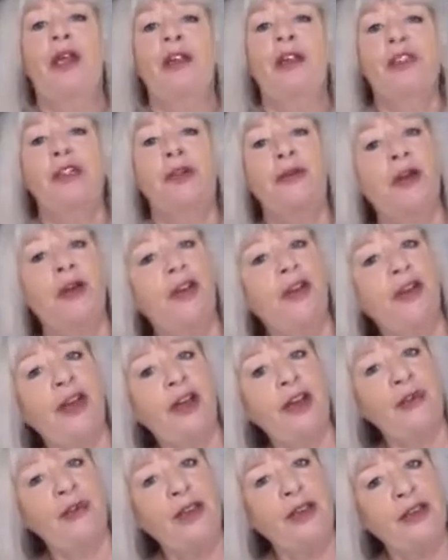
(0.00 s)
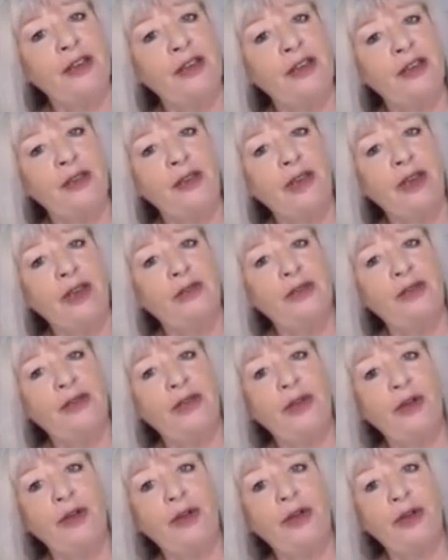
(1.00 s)
So when you come into it
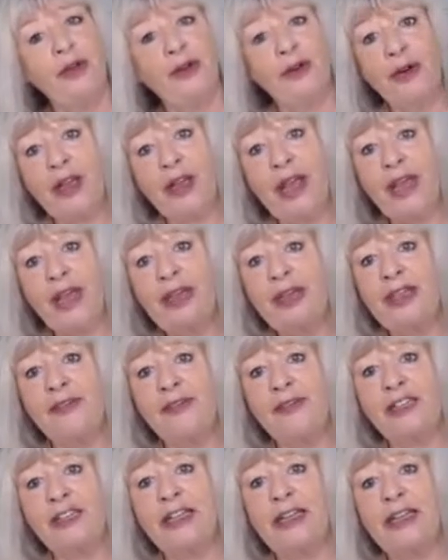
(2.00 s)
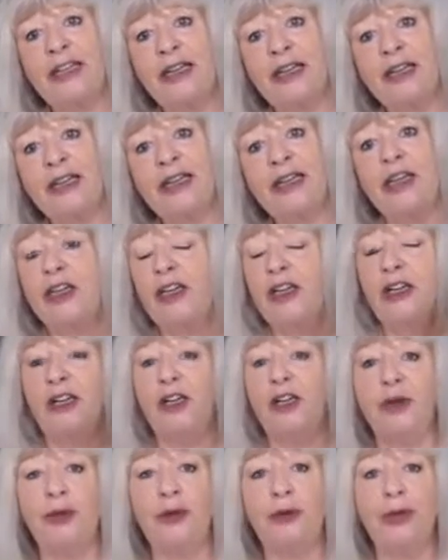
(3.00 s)
from the creative side,
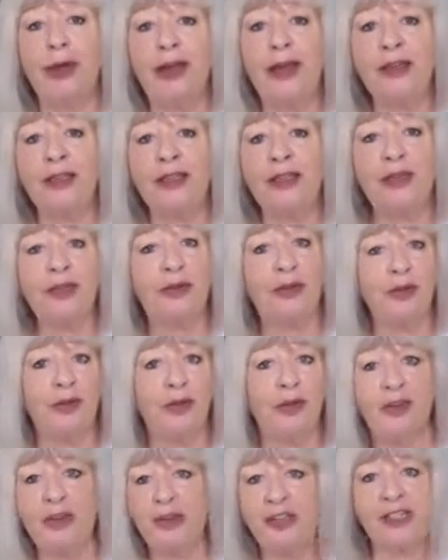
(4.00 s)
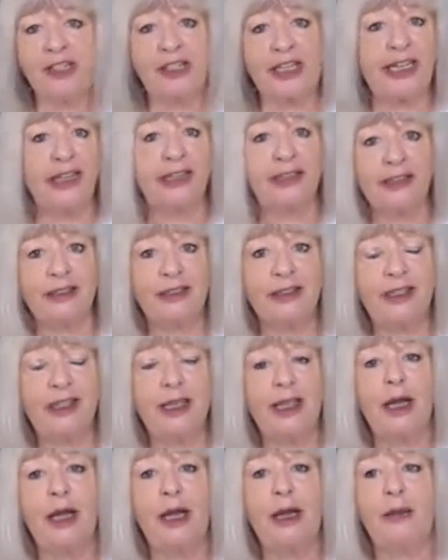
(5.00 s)
you abandon all the skill.
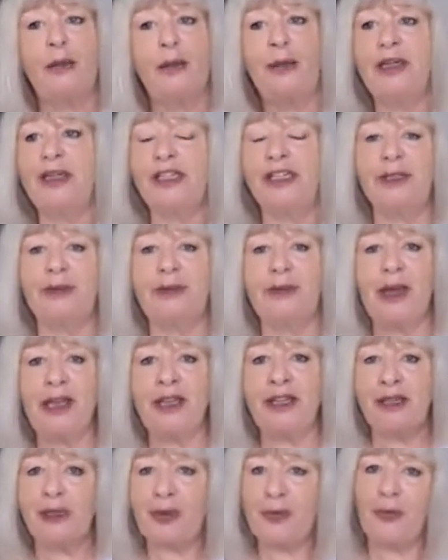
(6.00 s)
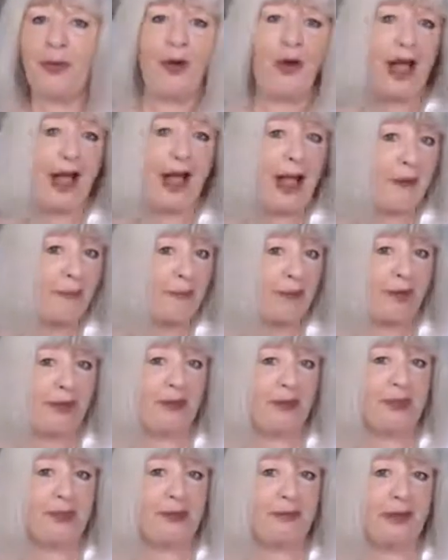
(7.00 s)
But it's amazing what
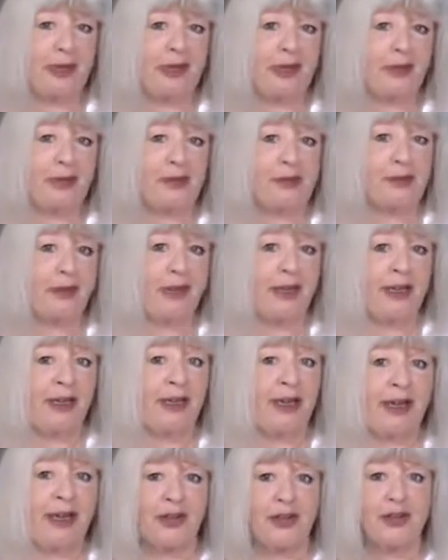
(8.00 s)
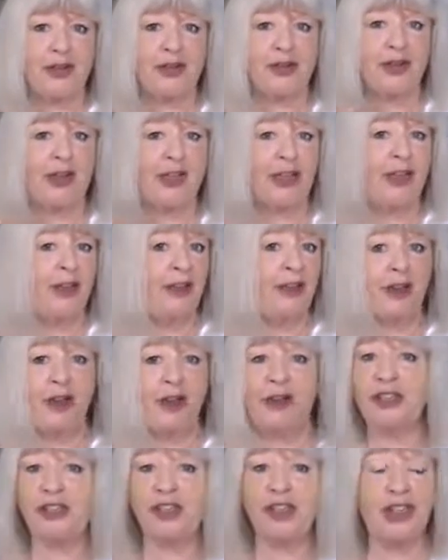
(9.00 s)
happens, because we're naturally, you
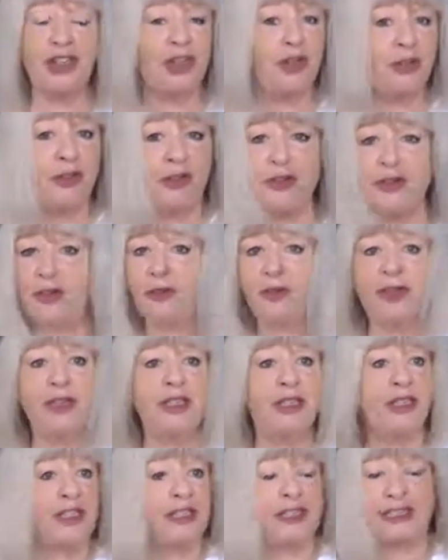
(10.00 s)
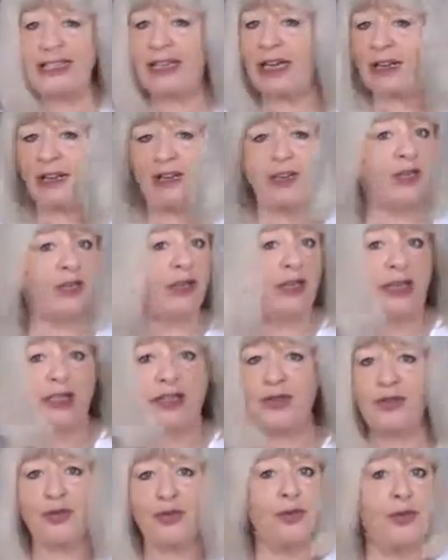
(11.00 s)
know, as children, we just
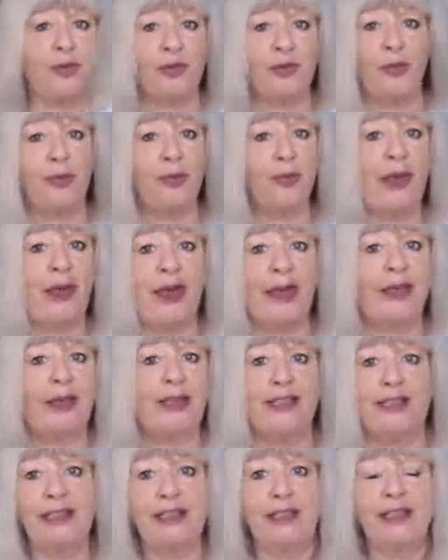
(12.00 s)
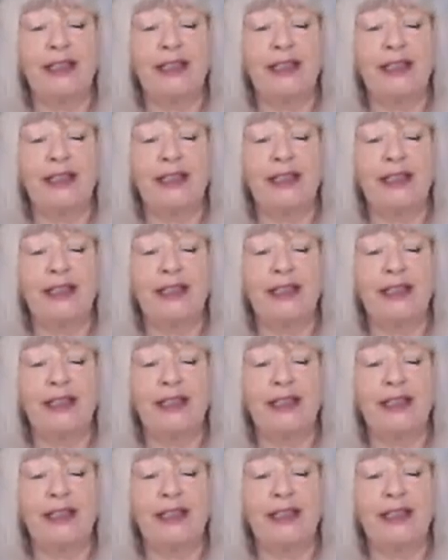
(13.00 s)
naturally draw and paint.